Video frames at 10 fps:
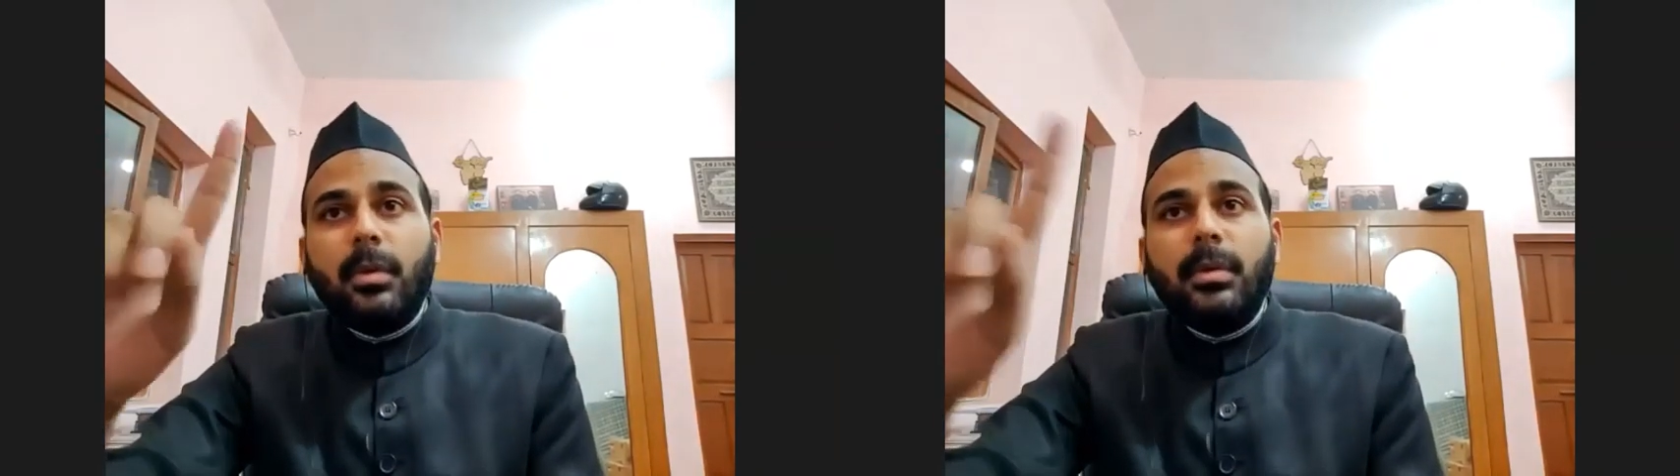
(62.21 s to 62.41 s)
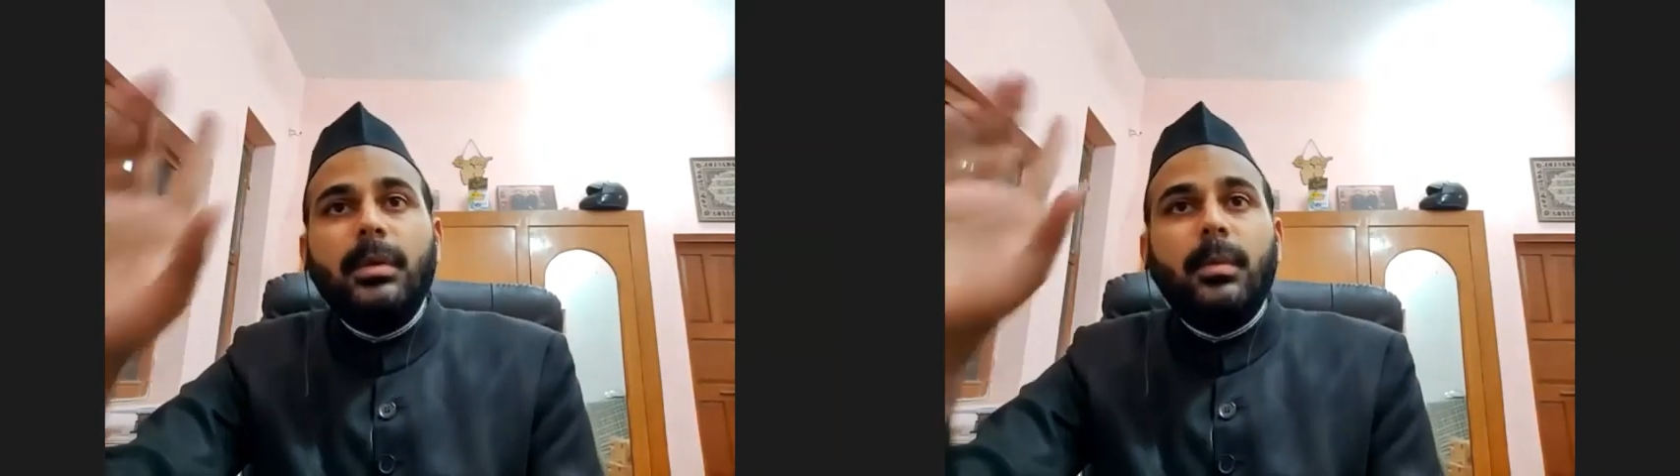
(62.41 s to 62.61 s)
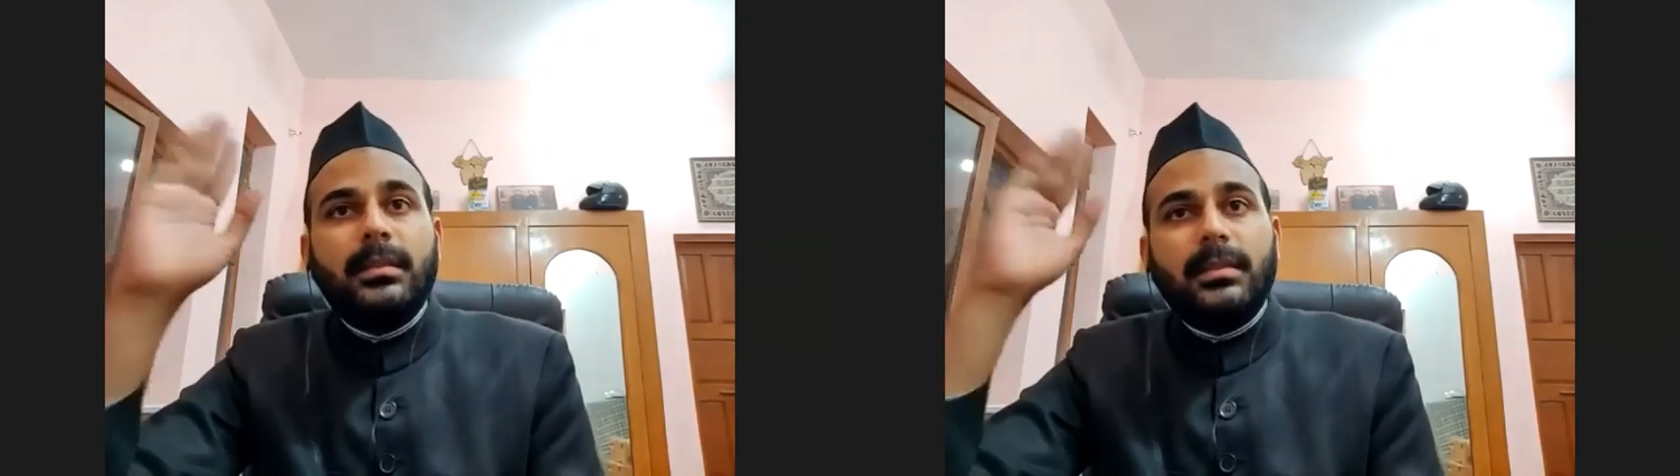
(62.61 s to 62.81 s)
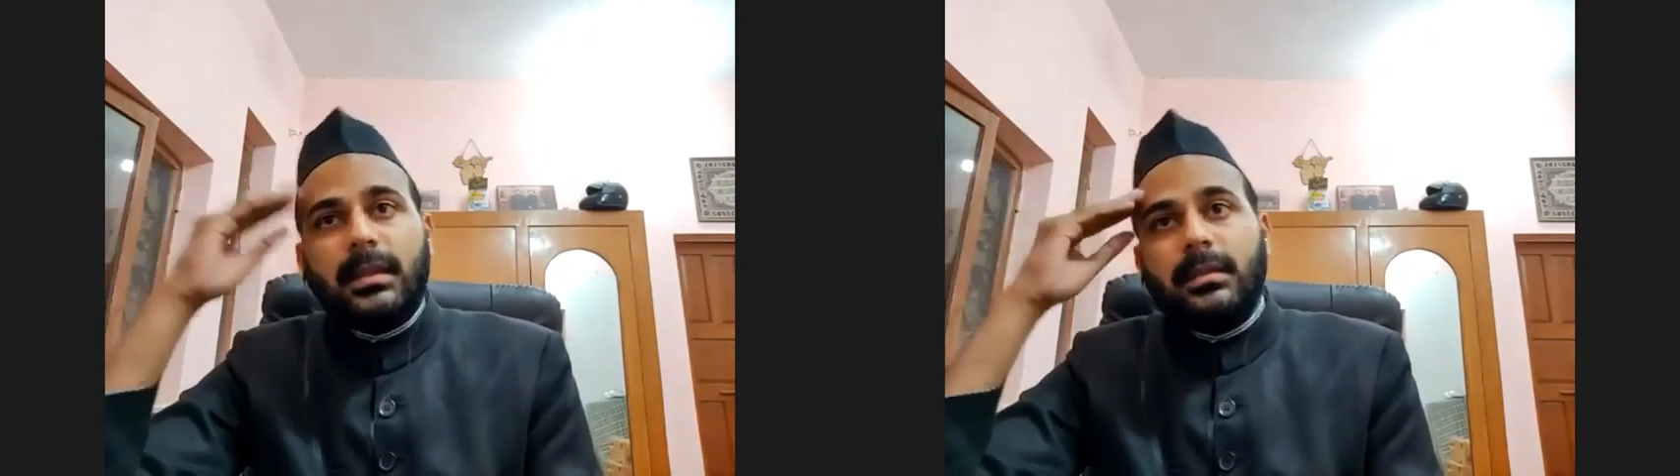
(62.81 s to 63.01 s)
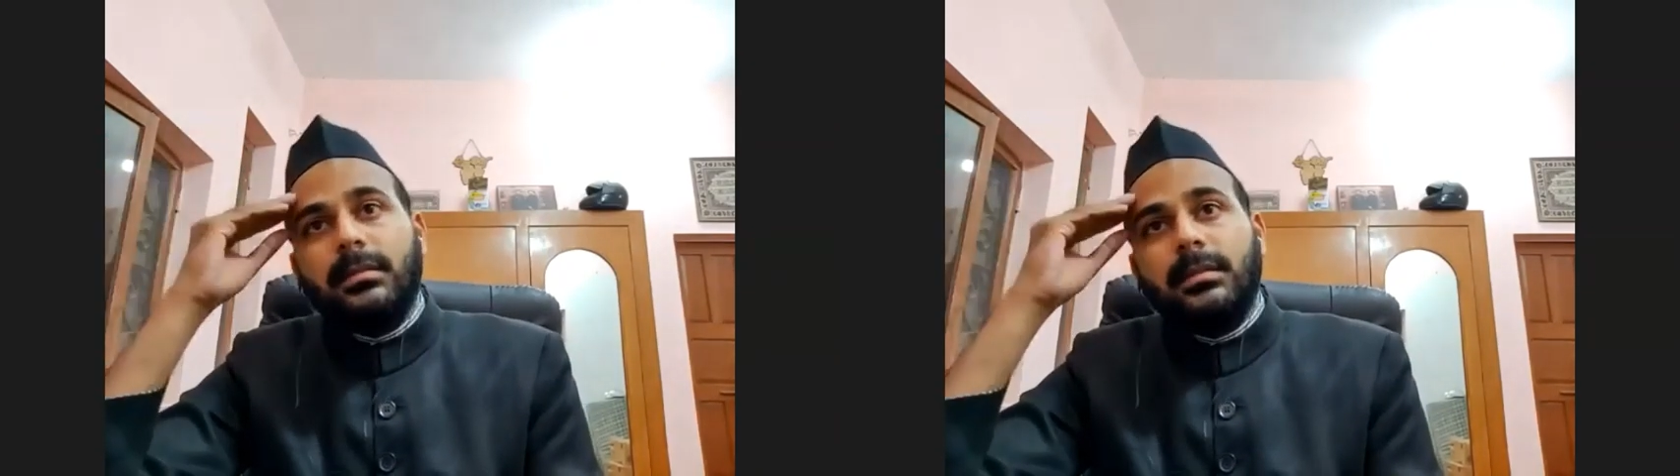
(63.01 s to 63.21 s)
only one thing,
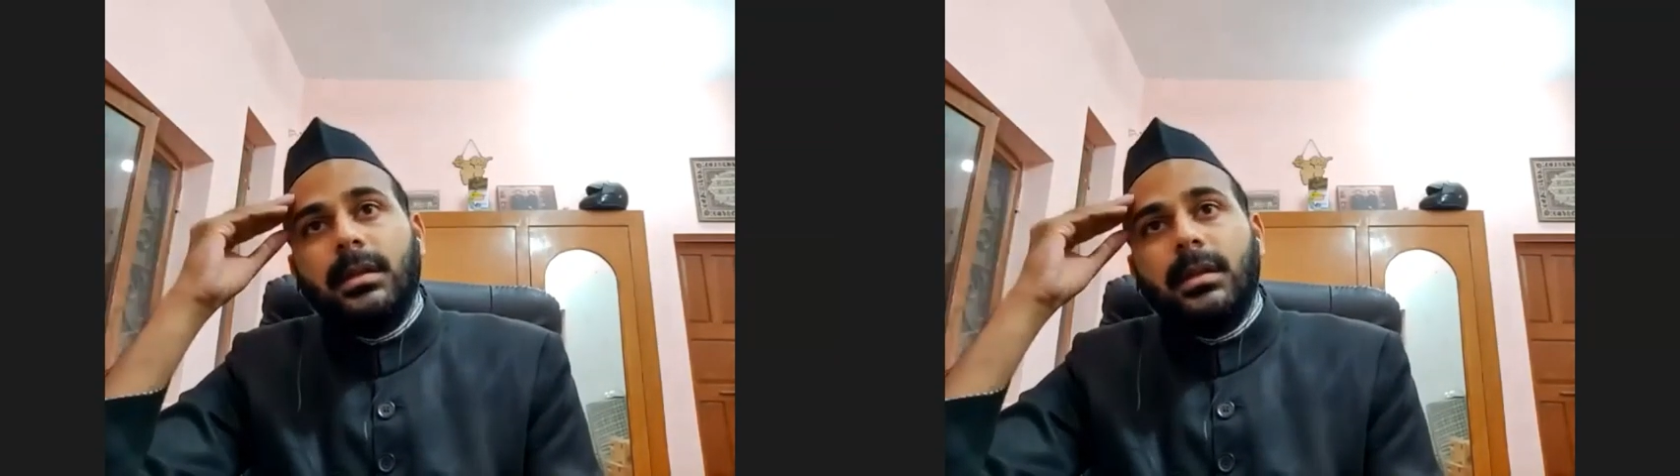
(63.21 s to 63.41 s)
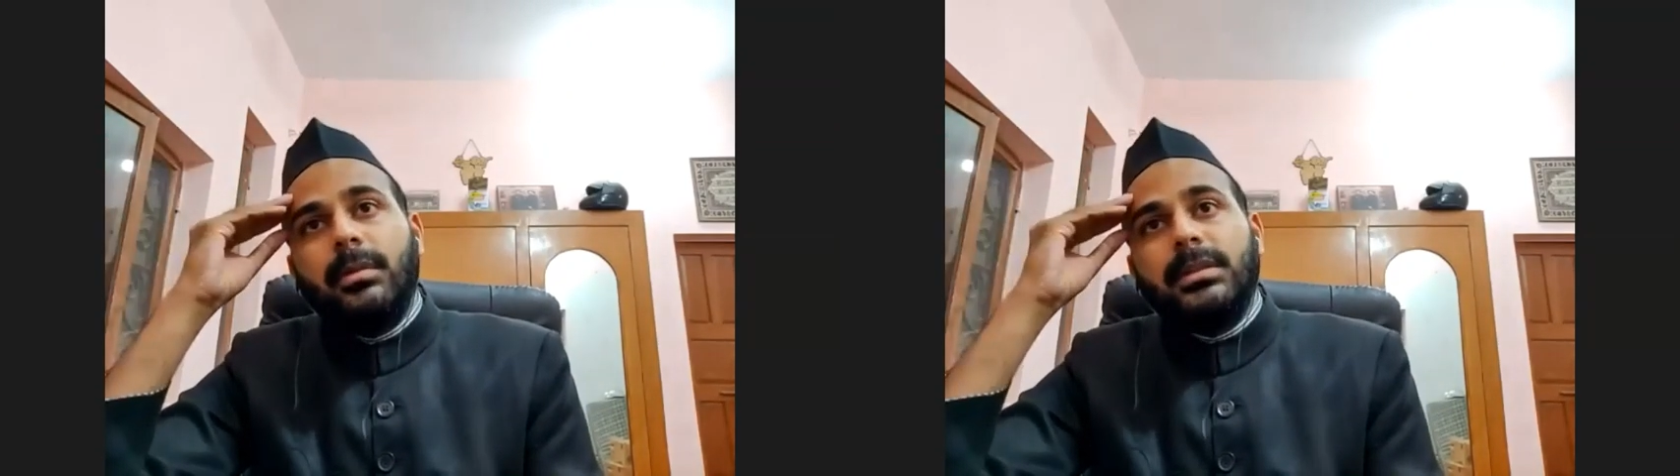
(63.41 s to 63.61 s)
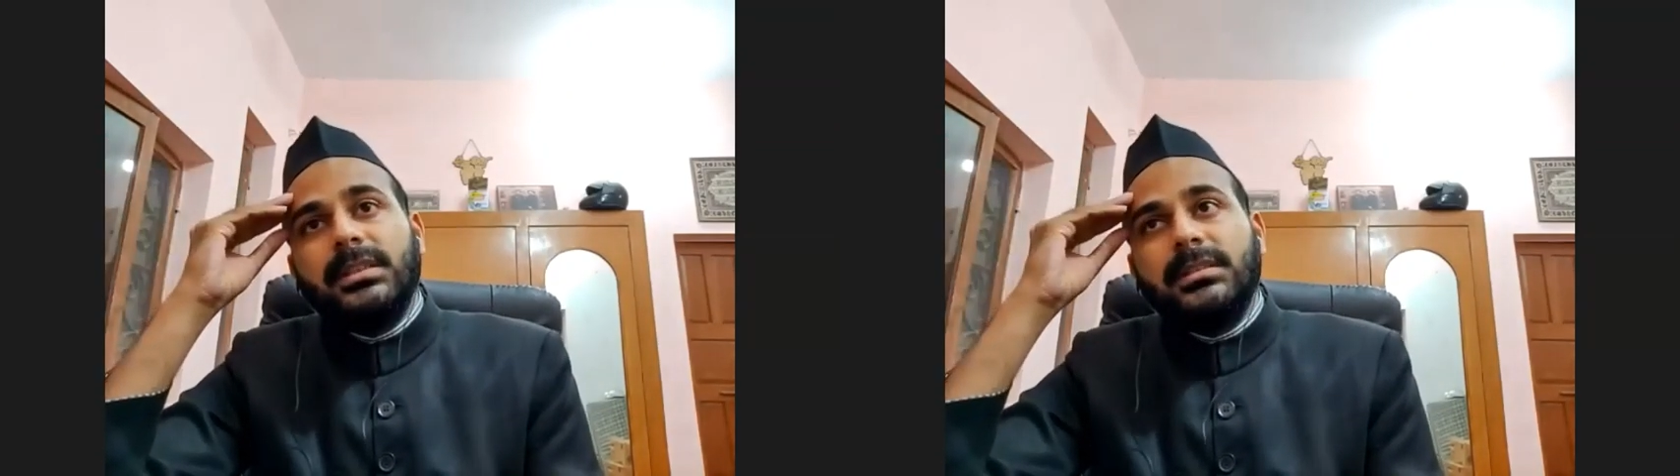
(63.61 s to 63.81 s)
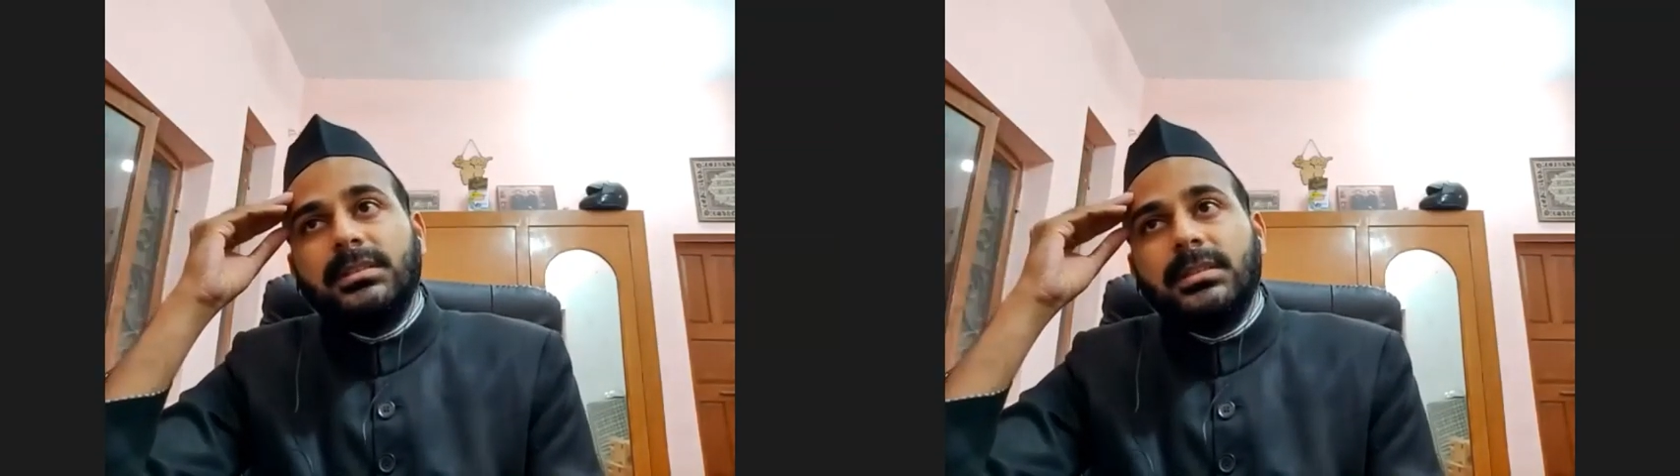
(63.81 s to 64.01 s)
which is